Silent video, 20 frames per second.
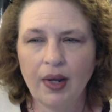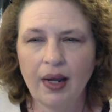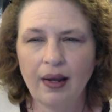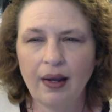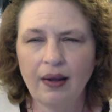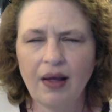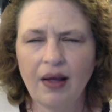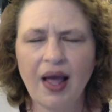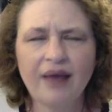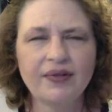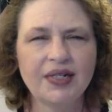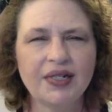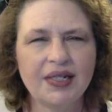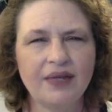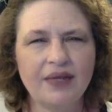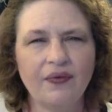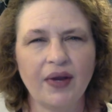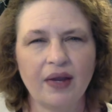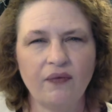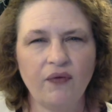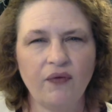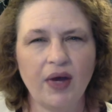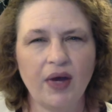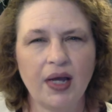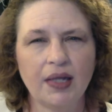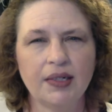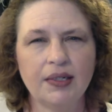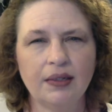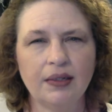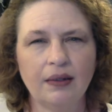I'll have to see if I can
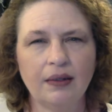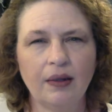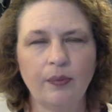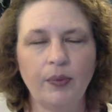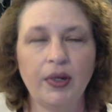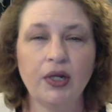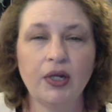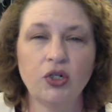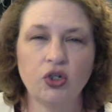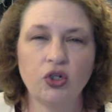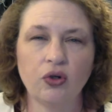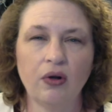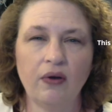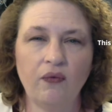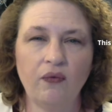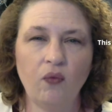find a picture of